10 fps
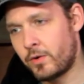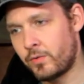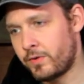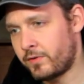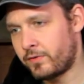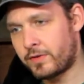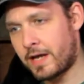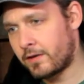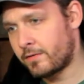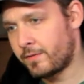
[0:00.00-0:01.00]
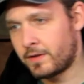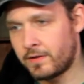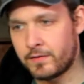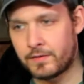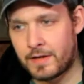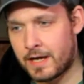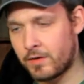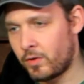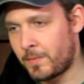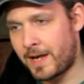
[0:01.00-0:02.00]
this is counterfeit, this is not, and
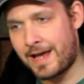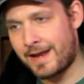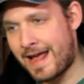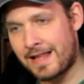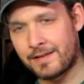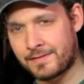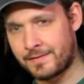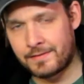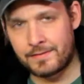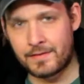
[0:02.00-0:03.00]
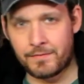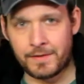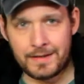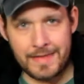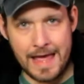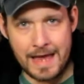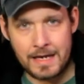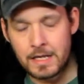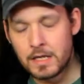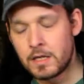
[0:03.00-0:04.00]
all my analysis and stuff like that,
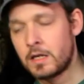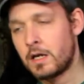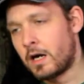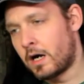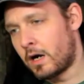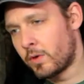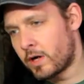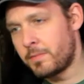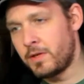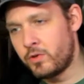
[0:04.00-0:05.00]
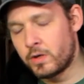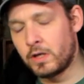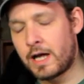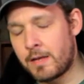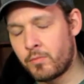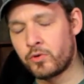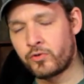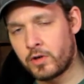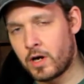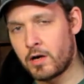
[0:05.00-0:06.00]
we're going to be doing a lot more
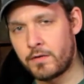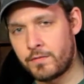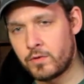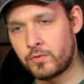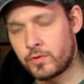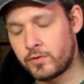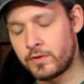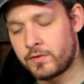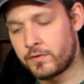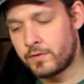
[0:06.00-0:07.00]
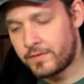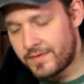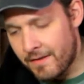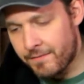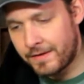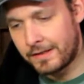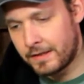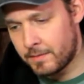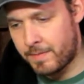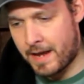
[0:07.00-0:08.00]
cigar reviews, because it's
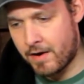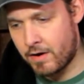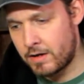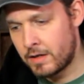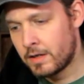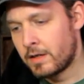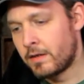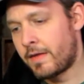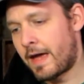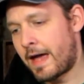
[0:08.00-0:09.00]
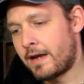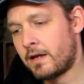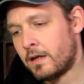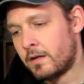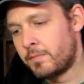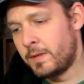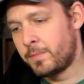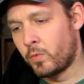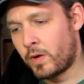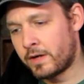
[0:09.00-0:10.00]
definitely apparent that
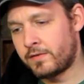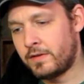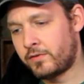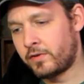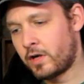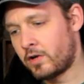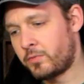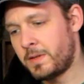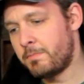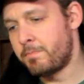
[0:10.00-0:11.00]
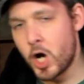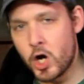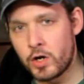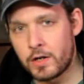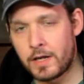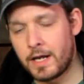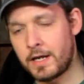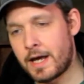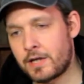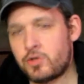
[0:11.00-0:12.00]
people want to see cigars be burned and
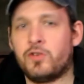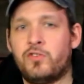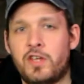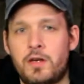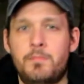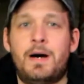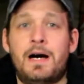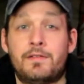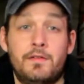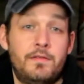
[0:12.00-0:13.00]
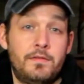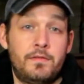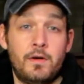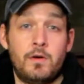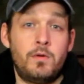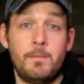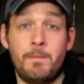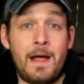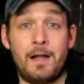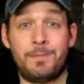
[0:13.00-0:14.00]
not just sit in boxes. So
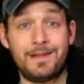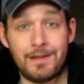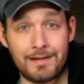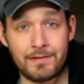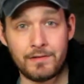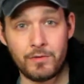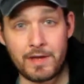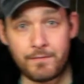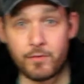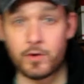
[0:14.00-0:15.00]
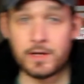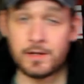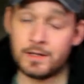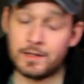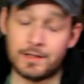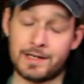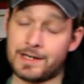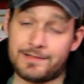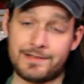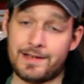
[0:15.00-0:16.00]
I'll be glad to do that for you. Like
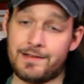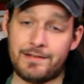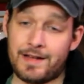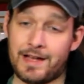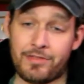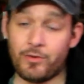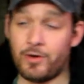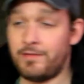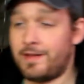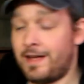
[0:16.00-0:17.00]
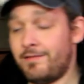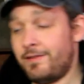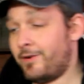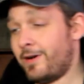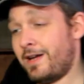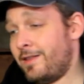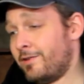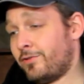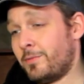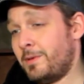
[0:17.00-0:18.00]
I said, I thought that, hey,
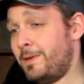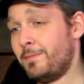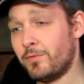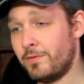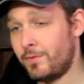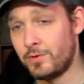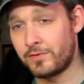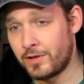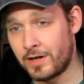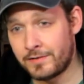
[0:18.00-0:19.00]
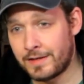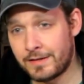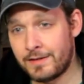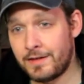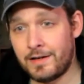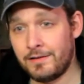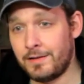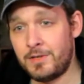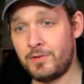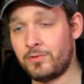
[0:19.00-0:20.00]
there's so many people reviewing cigars out there,
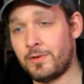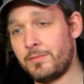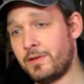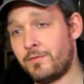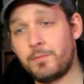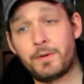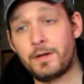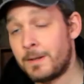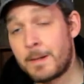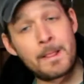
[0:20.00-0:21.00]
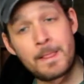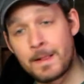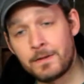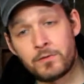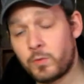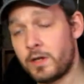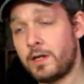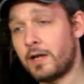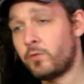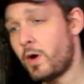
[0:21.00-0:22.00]
let me do something different, but this is what you
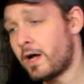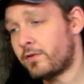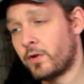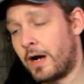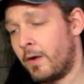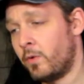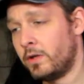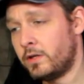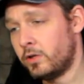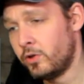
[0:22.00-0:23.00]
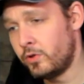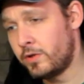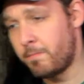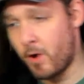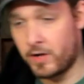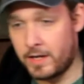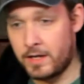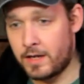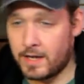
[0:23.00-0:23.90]
guys want, so I will include the burning,